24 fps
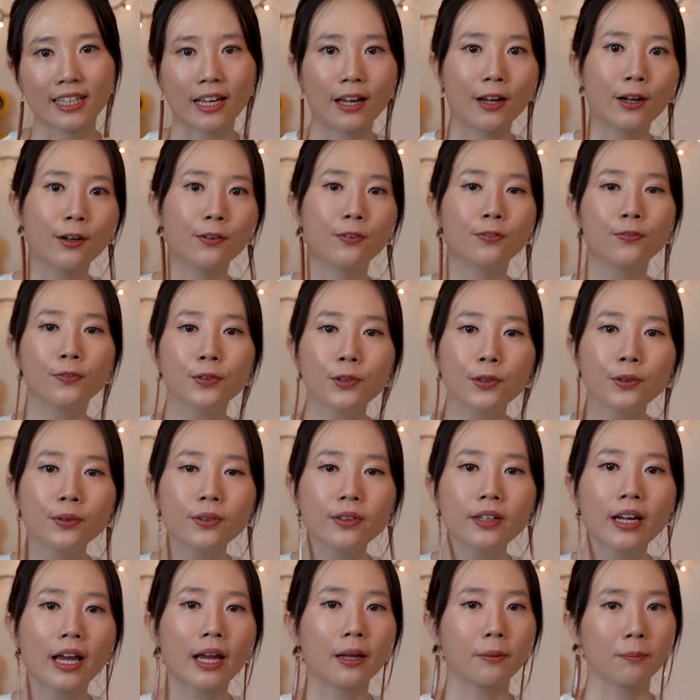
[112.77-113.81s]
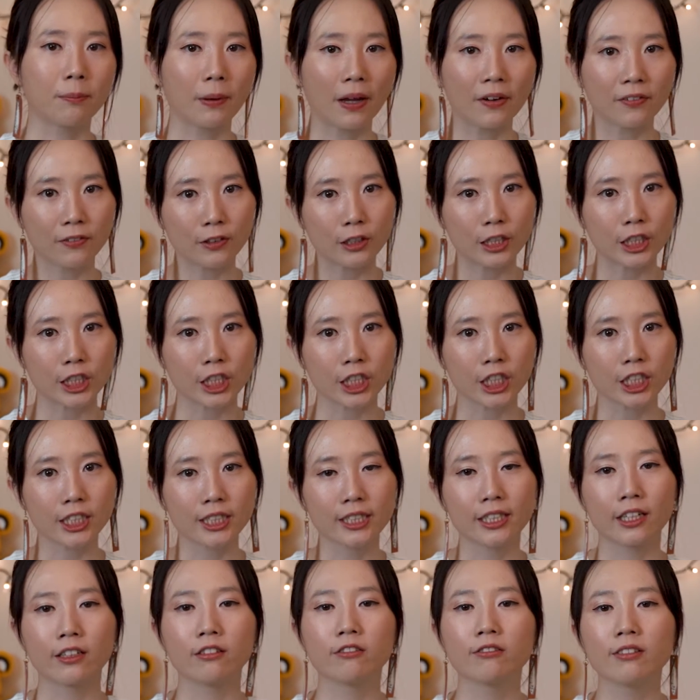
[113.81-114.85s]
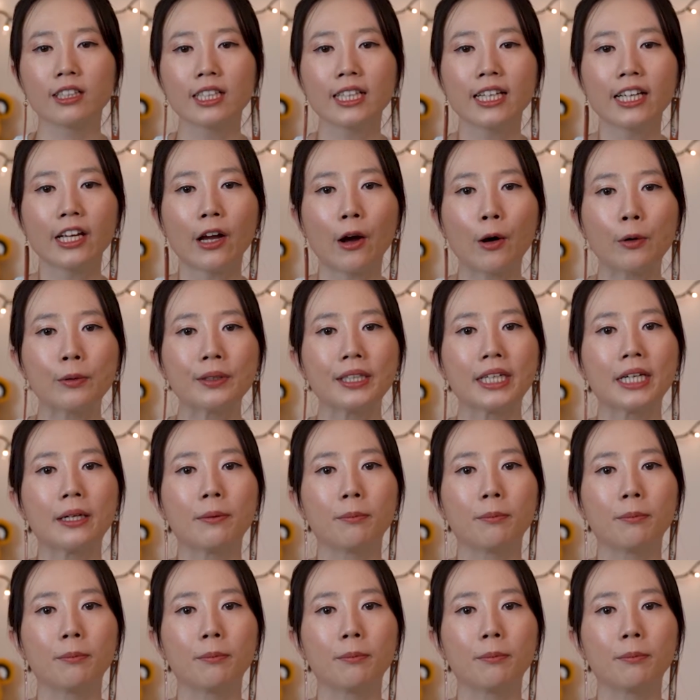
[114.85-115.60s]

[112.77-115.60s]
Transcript: of food and beverages can really only